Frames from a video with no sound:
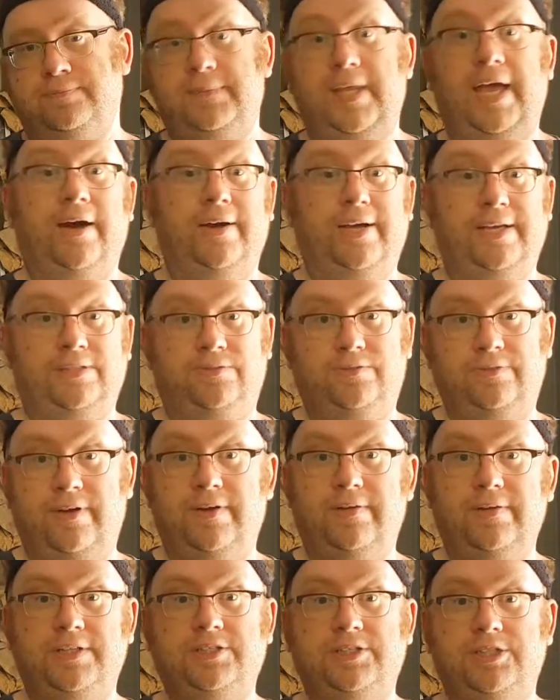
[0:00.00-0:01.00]
Now, it's
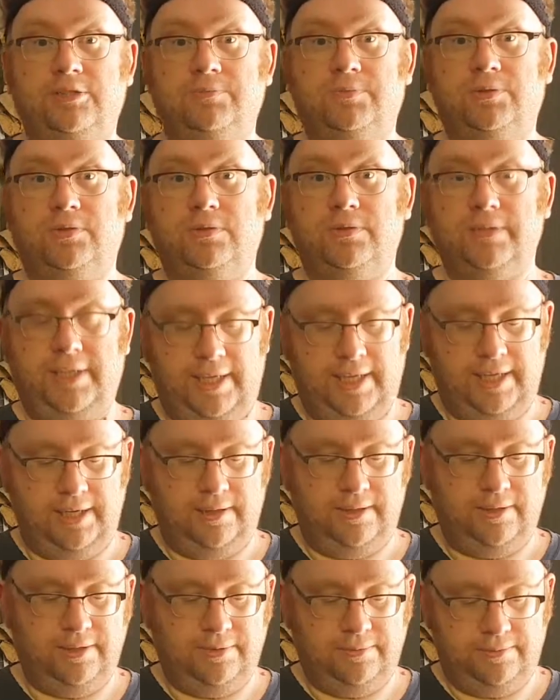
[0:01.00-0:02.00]
very simple
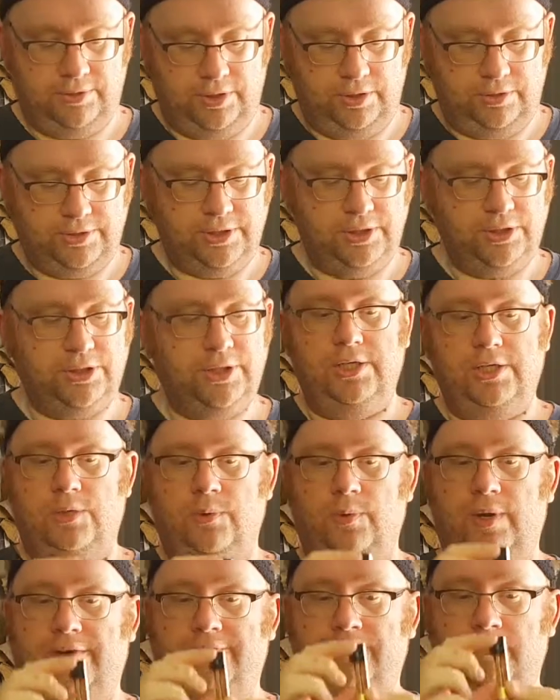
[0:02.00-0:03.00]
in usage.
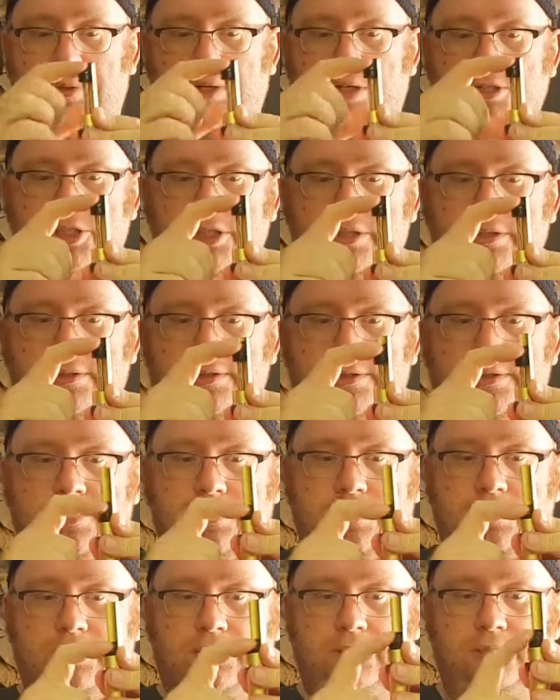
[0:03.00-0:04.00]
You have a plunger,
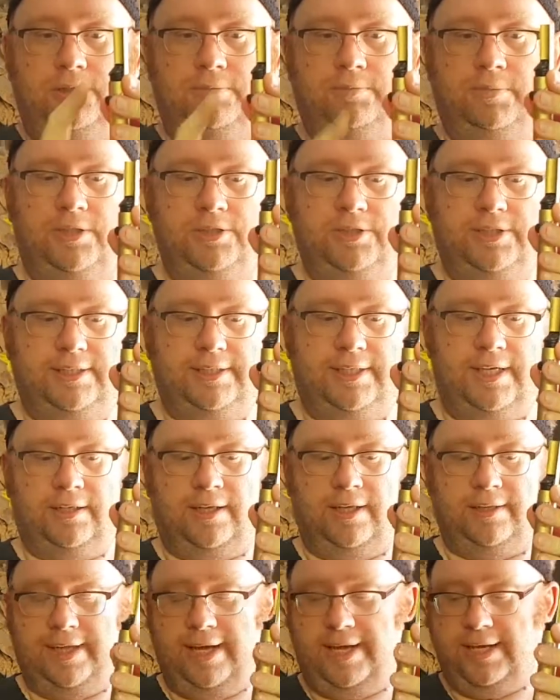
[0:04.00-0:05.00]
you plunge that down
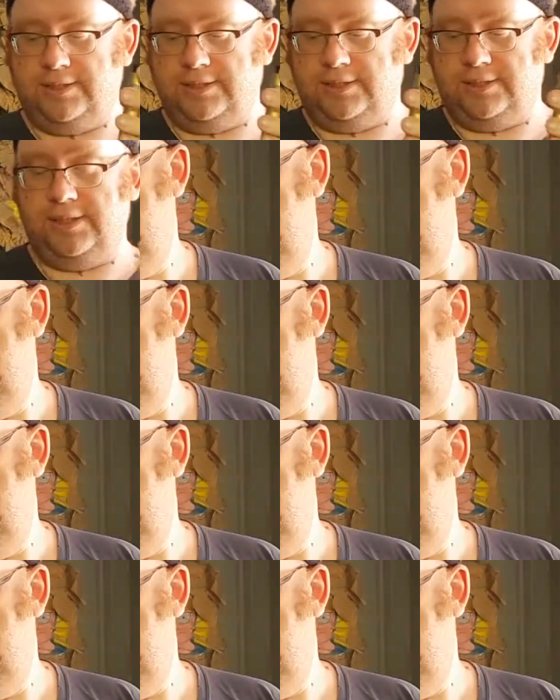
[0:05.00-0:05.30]
like that,